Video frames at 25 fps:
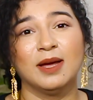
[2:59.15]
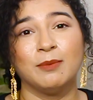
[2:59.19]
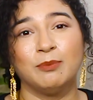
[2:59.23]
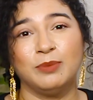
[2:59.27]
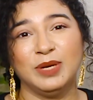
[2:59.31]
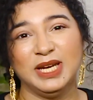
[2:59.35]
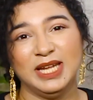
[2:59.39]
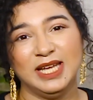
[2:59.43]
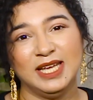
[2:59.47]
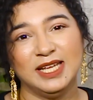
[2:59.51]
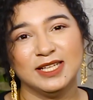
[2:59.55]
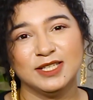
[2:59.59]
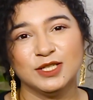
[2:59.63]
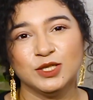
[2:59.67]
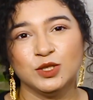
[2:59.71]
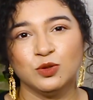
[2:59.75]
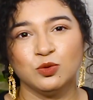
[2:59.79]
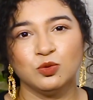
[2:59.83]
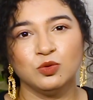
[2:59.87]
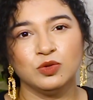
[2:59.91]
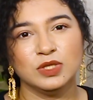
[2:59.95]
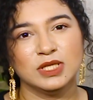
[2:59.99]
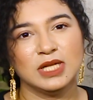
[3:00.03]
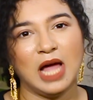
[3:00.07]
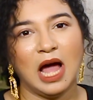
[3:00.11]
please
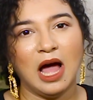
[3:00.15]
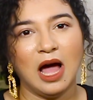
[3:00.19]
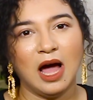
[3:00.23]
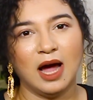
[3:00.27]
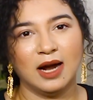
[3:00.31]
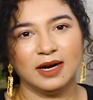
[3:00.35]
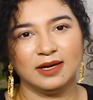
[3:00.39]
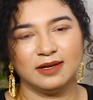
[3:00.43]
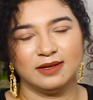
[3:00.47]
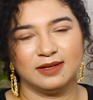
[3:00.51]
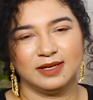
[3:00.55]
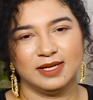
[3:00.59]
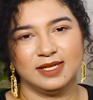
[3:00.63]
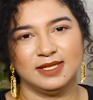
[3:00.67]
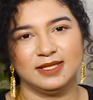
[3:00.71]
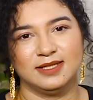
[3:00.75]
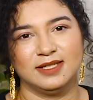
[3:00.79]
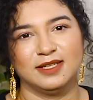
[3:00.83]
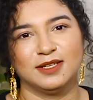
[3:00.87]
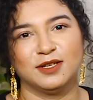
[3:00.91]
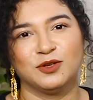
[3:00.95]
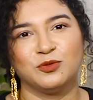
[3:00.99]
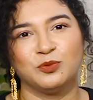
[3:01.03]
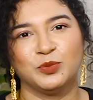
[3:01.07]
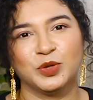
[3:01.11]
use art
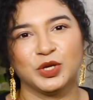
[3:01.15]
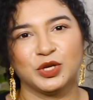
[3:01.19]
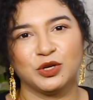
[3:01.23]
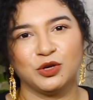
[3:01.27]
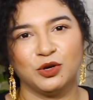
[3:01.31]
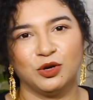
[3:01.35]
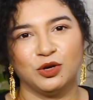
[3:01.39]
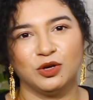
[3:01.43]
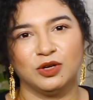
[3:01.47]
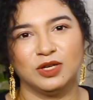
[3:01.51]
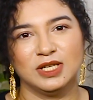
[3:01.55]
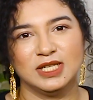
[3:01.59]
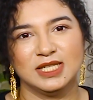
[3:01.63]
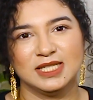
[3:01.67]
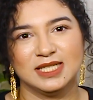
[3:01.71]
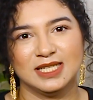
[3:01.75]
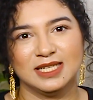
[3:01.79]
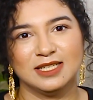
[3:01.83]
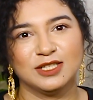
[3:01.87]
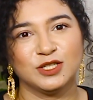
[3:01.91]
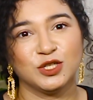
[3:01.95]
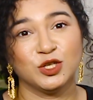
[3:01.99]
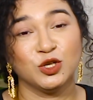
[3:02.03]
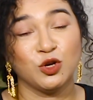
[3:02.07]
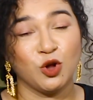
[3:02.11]
resin because
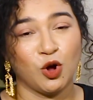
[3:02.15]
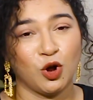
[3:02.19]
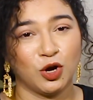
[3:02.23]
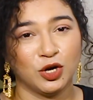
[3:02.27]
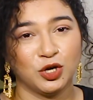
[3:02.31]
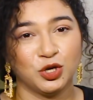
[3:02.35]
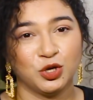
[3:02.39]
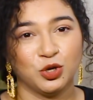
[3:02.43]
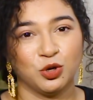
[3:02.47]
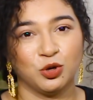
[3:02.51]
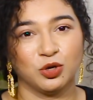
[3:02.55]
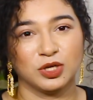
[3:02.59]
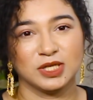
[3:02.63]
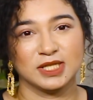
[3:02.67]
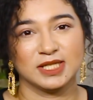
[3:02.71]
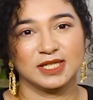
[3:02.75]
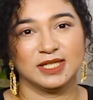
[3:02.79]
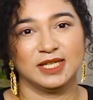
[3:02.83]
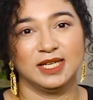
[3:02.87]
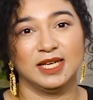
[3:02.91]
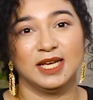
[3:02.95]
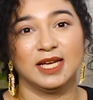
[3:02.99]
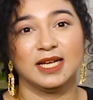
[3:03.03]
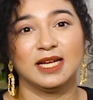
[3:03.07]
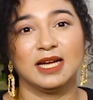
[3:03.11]
it's
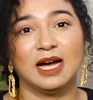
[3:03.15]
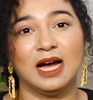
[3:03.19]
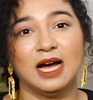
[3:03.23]
non-toxic.